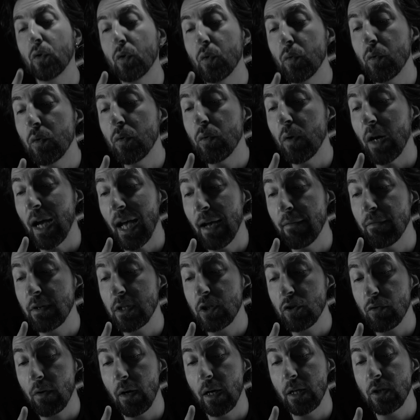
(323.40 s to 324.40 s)
Do you
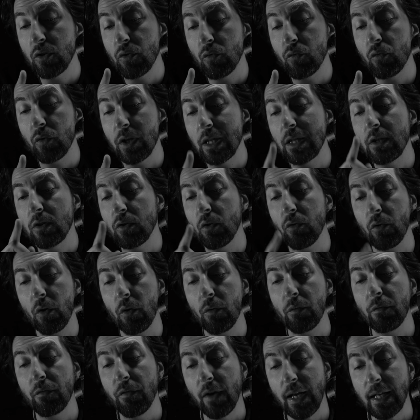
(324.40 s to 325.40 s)
ever try to read your
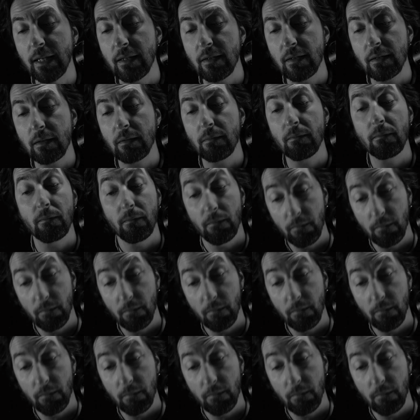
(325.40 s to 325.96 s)
own face?